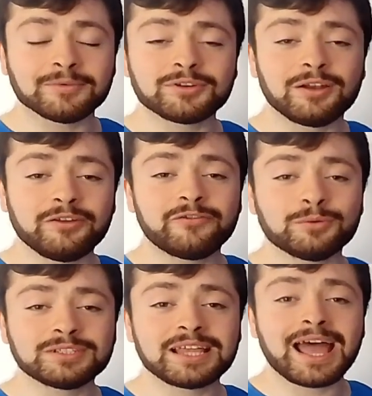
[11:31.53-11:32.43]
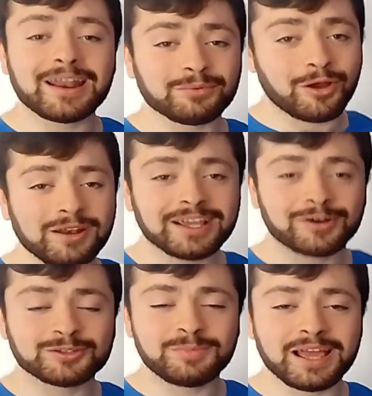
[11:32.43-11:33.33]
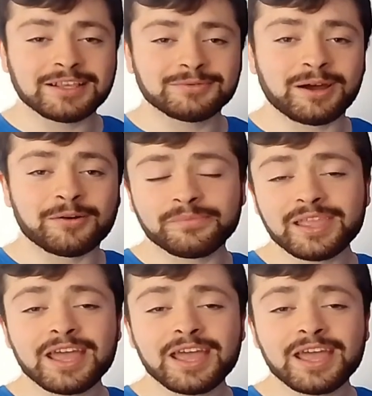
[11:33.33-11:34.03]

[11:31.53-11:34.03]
So I look forward to that, and I'm going in cosplay as well.